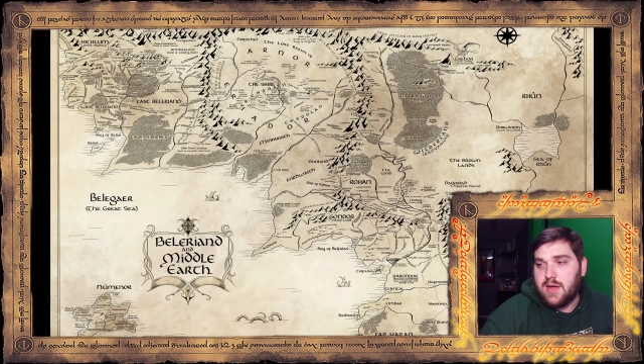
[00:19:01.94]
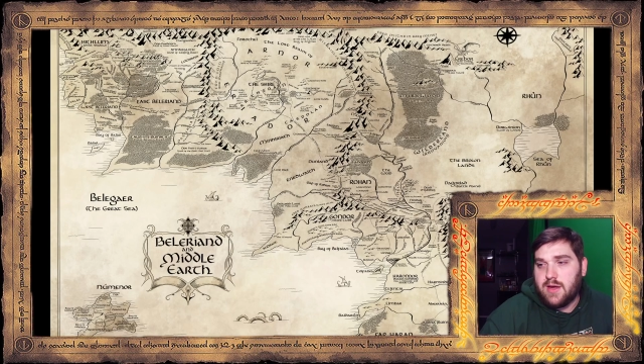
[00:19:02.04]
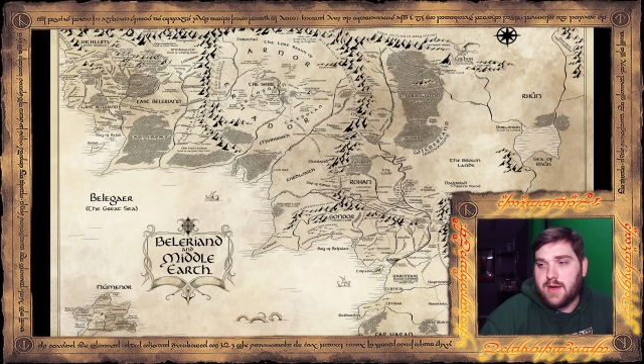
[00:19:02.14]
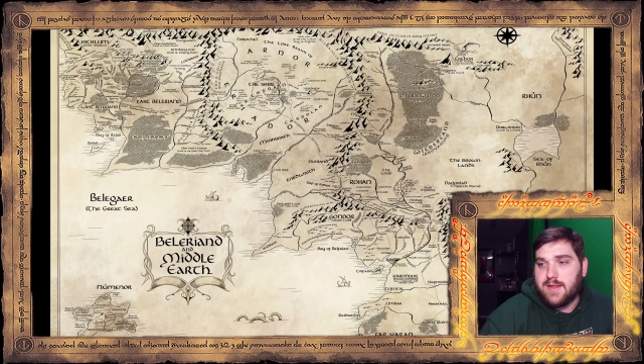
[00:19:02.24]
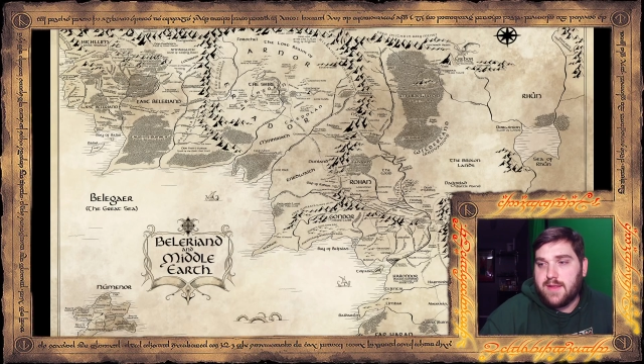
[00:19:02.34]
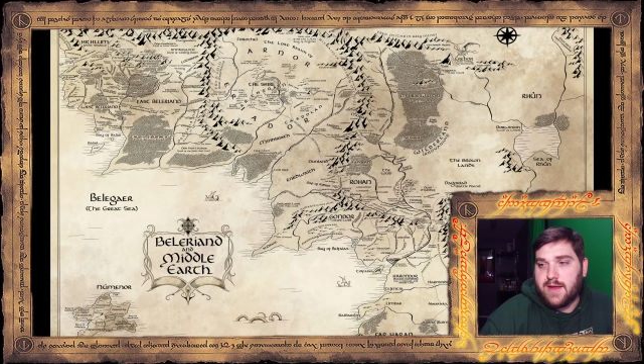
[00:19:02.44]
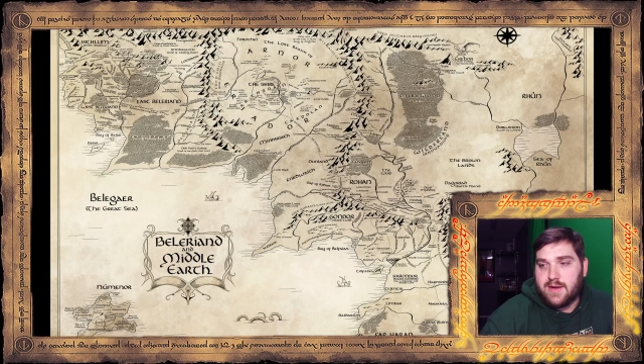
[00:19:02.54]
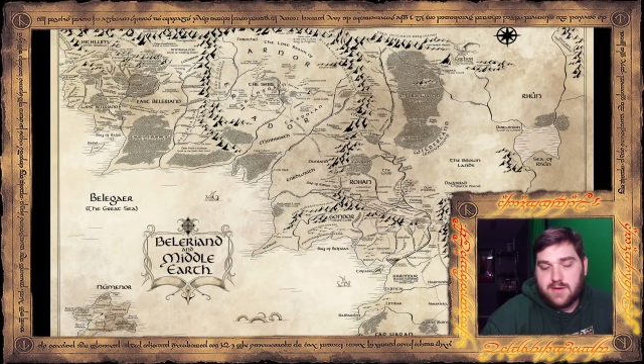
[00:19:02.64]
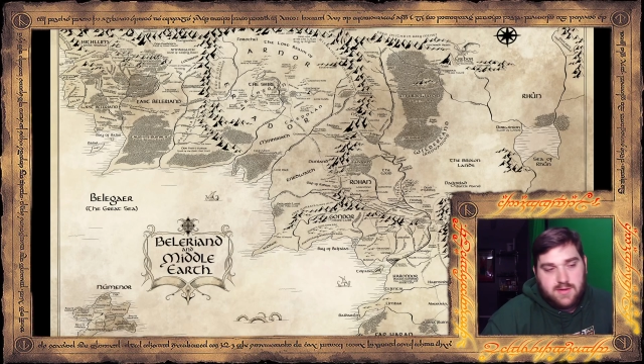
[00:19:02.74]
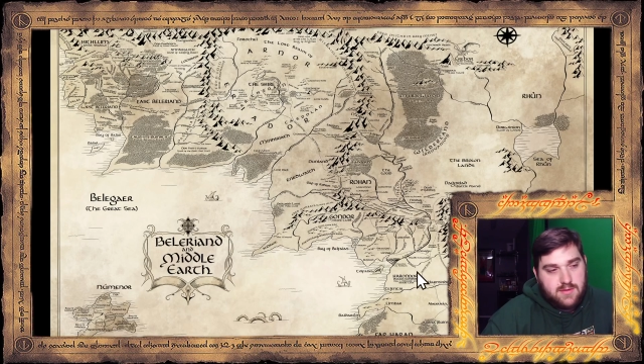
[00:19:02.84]
and
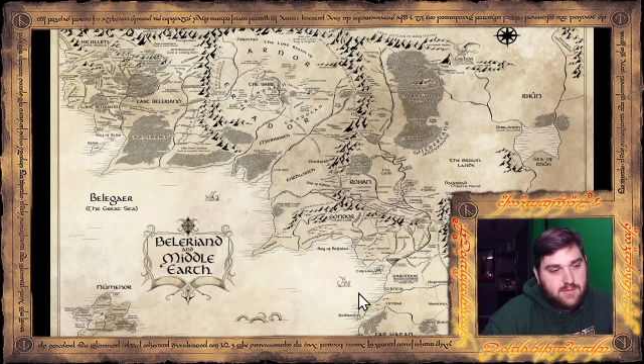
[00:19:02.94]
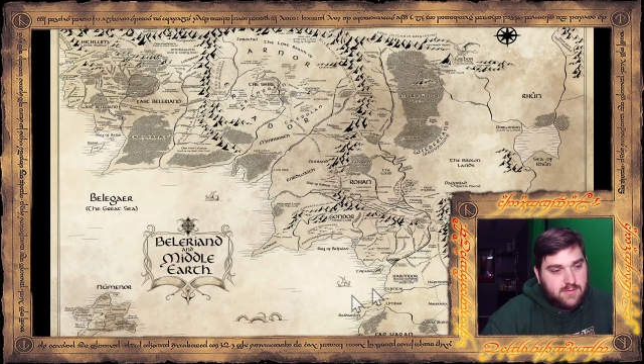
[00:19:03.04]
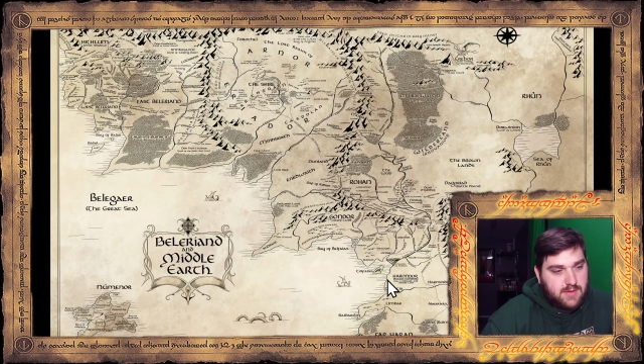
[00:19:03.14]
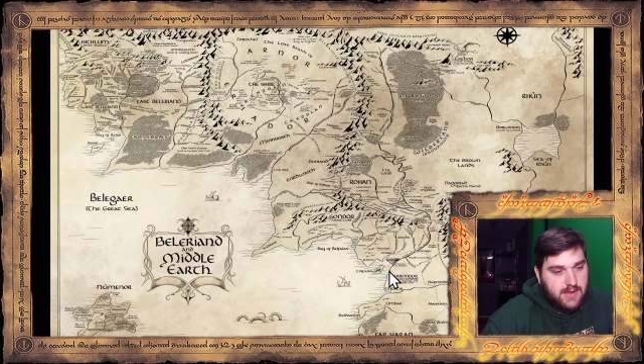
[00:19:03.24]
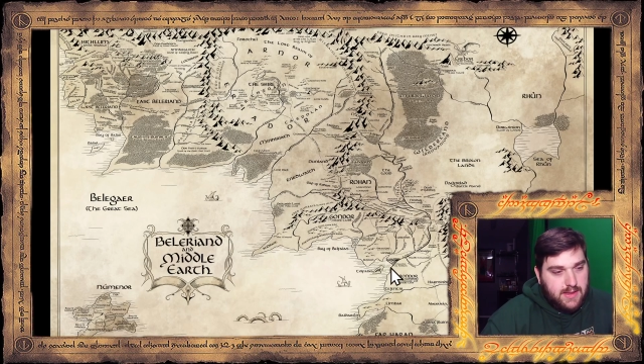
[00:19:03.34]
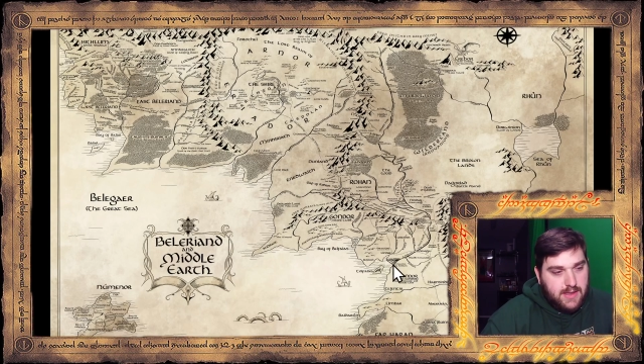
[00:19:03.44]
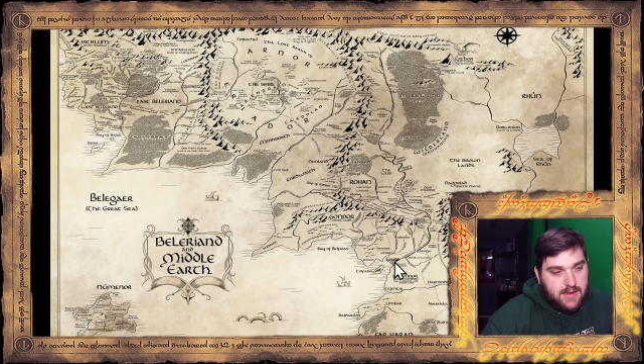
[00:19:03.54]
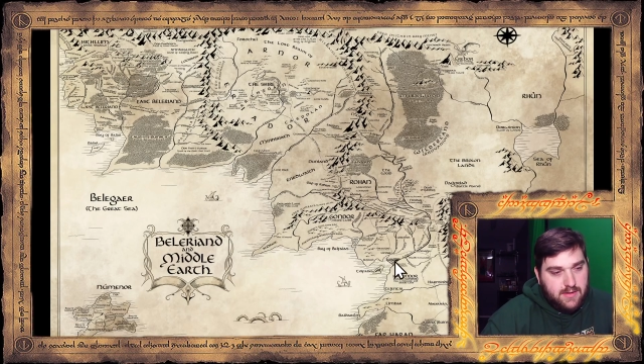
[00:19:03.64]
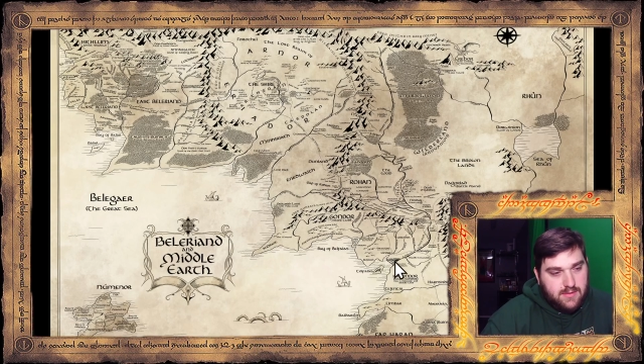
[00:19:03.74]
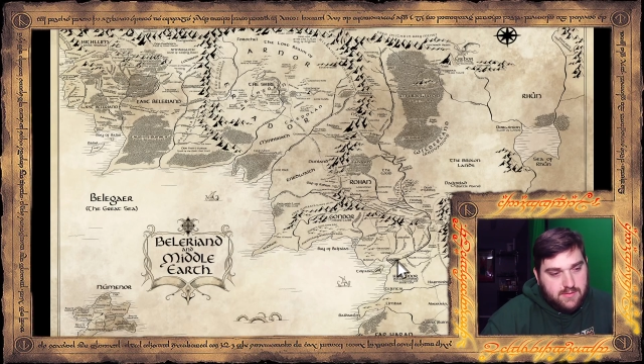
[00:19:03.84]
then
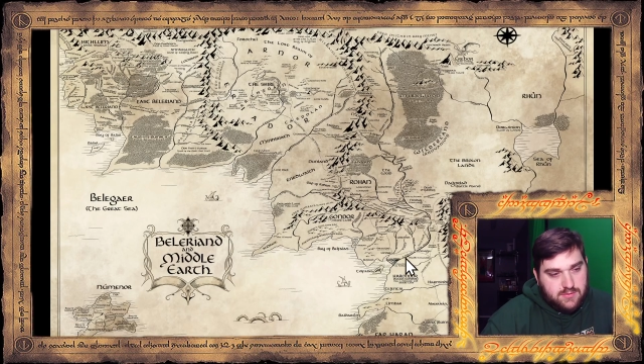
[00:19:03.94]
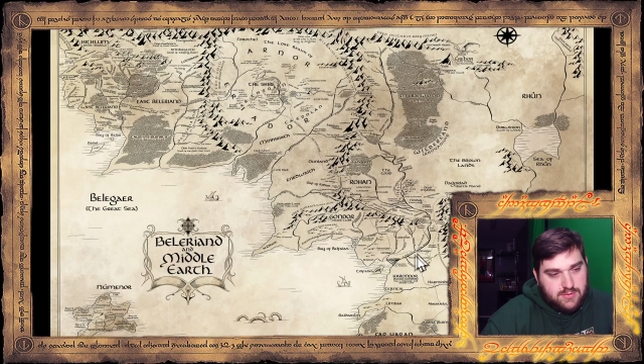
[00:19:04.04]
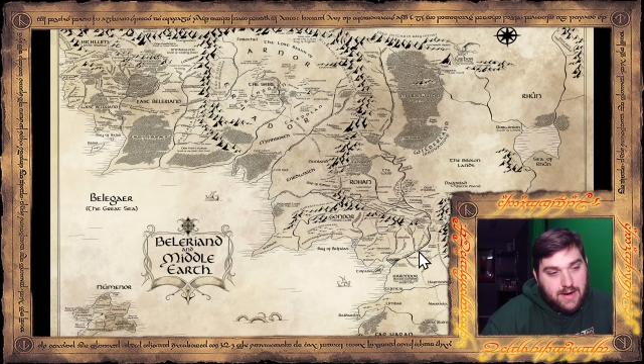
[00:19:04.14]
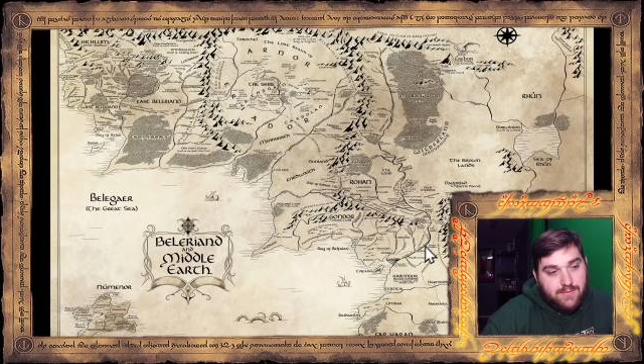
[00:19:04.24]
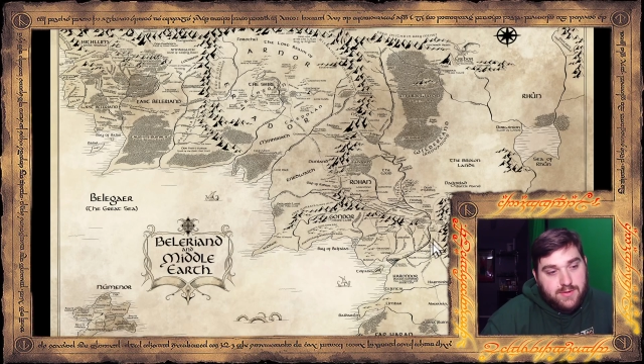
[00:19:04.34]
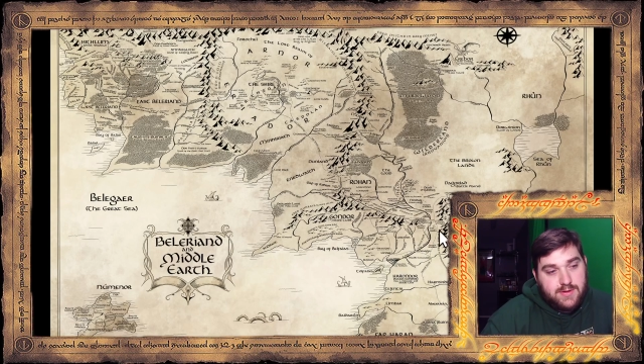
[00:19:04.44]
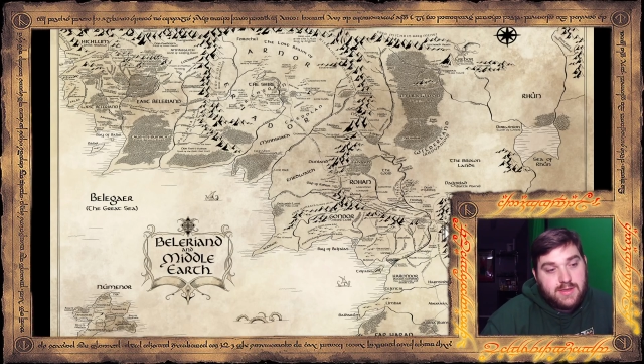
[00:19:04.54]
traveled